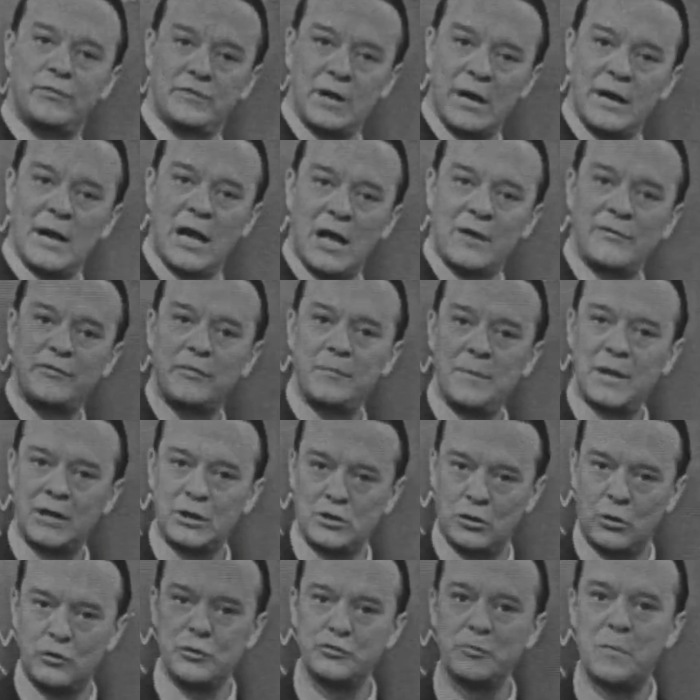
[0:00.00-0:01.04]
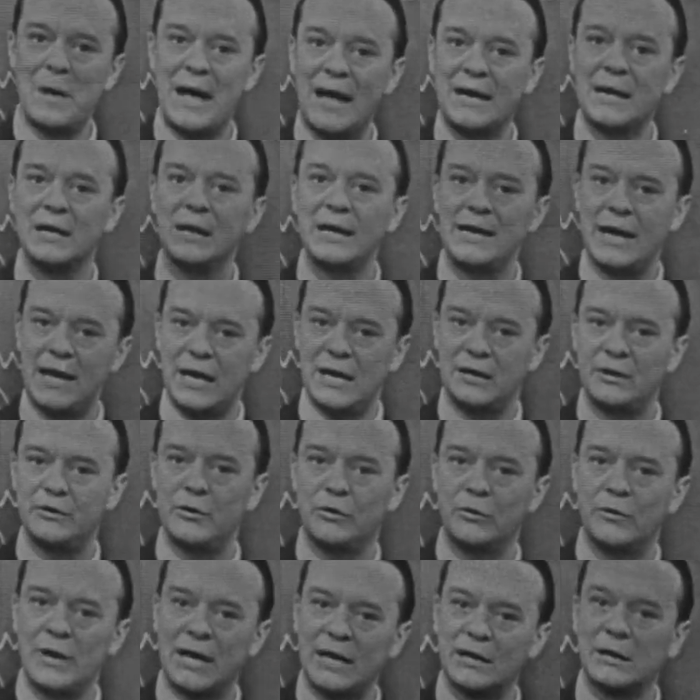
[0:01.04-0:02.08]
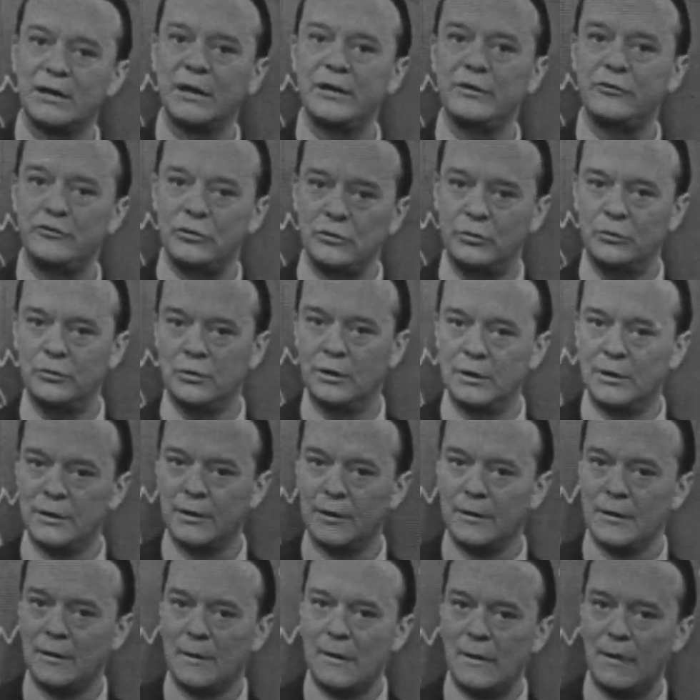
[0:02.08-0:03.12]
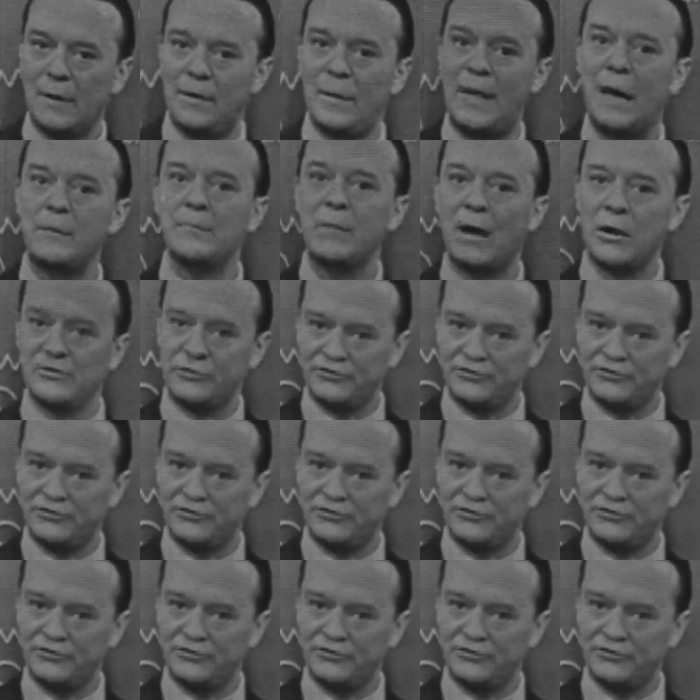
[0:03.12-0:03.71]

an alphabet goes back again directly to that Mount